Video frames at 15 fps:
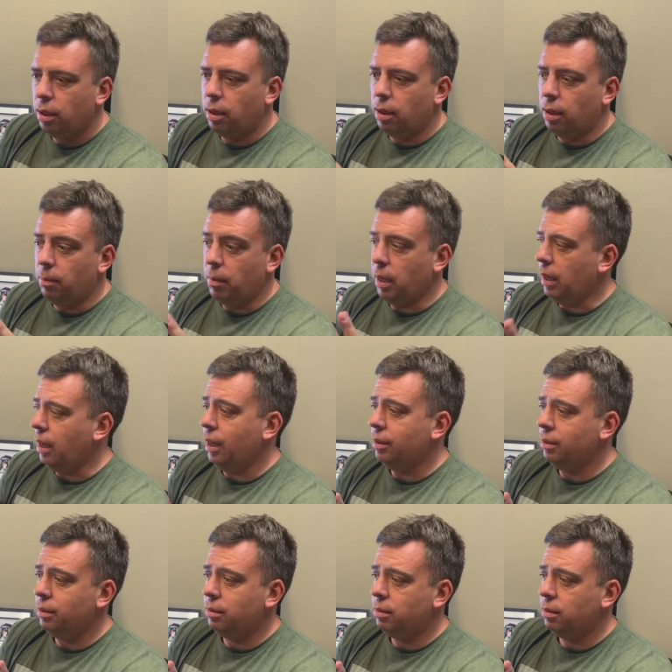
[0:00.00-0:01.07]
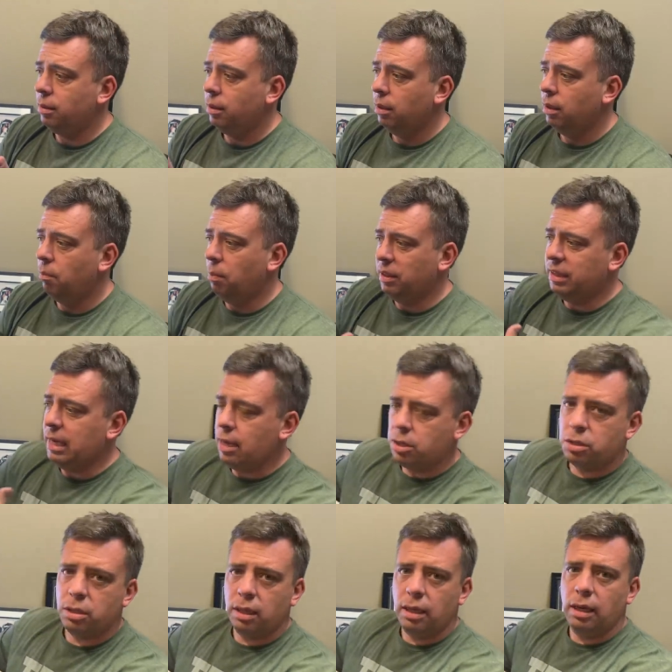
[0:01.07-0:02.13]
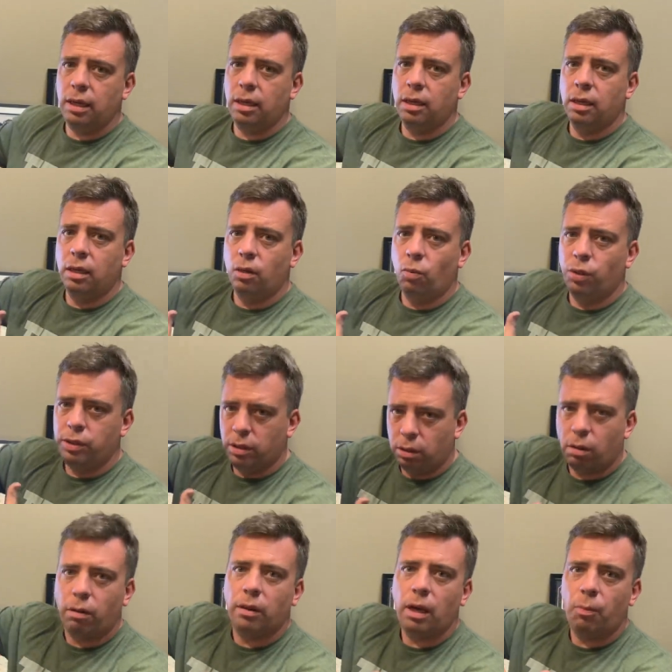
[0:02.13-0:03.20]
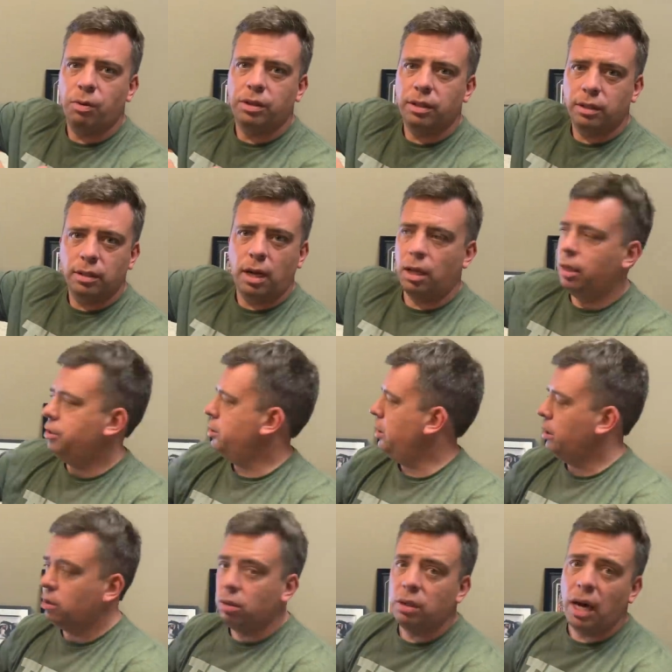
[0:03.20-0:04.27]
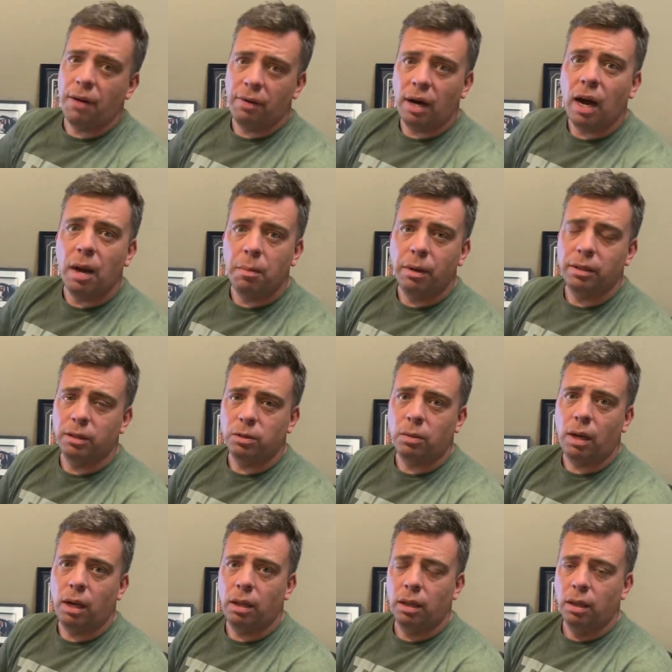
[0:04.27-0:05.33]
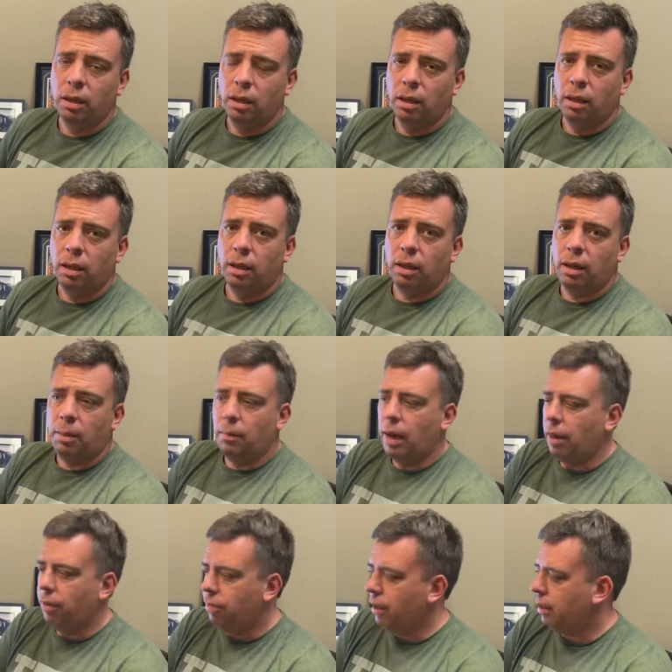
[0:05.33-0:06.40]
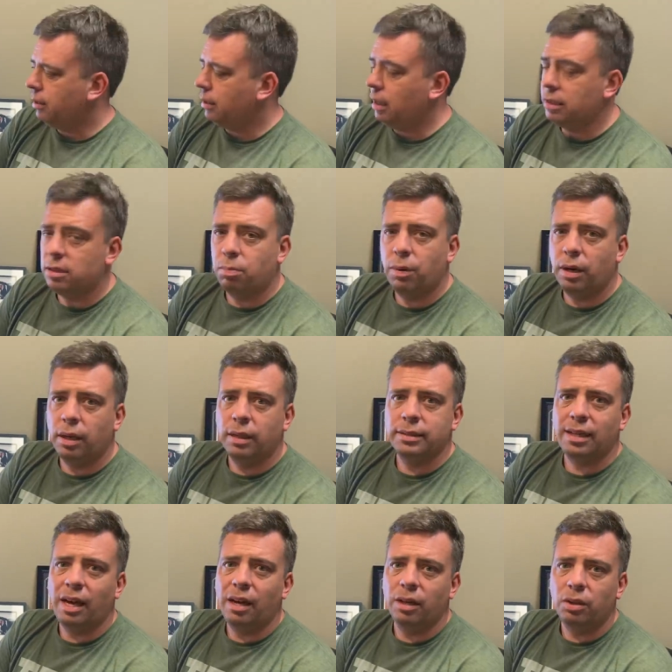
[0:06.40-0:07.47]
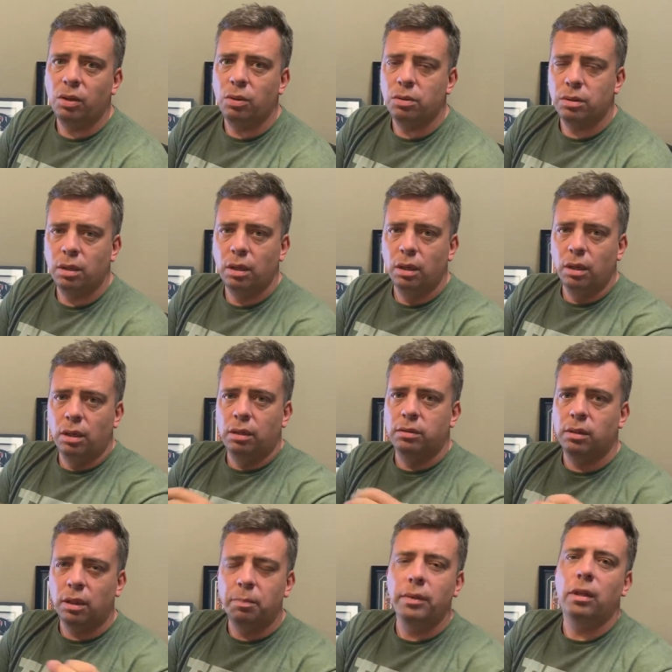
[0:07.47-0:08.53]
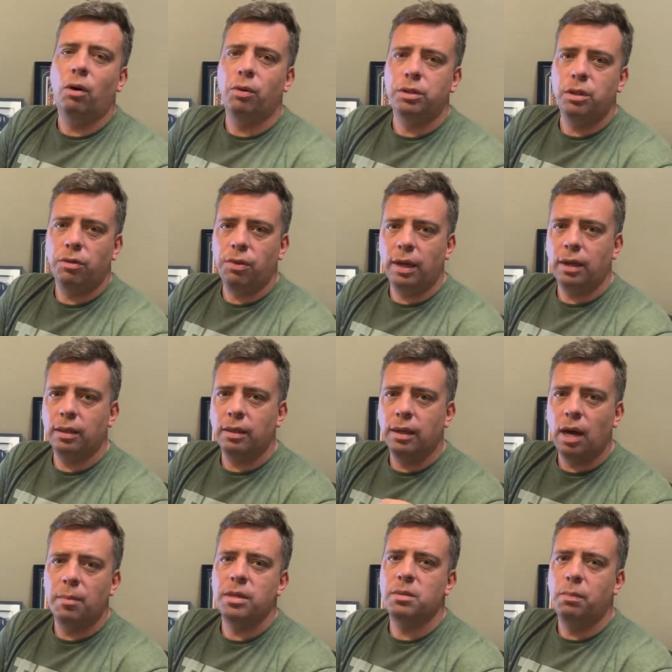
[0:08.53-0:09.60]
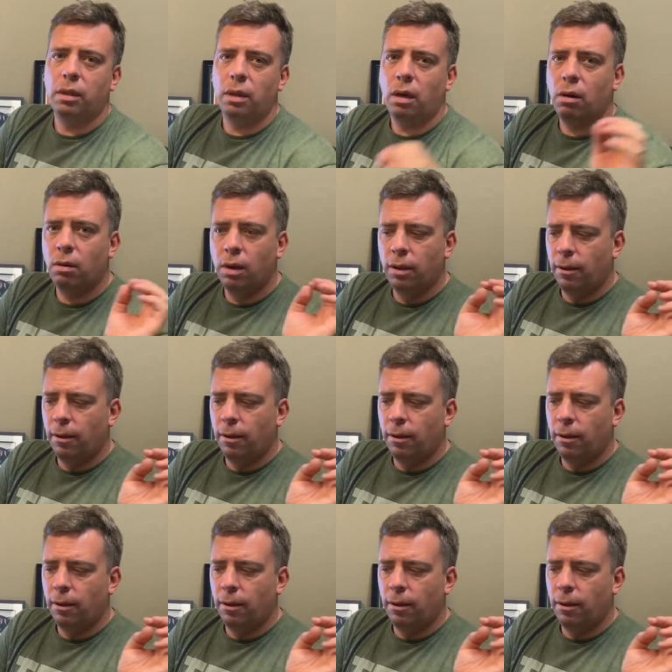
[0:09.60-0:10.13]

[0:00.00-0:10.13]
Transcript: Um, and potentially, when you load it up with technology, it could have a hybrid as well. Um, I think that's pretty exciting news. So let me know what you think in the comments below.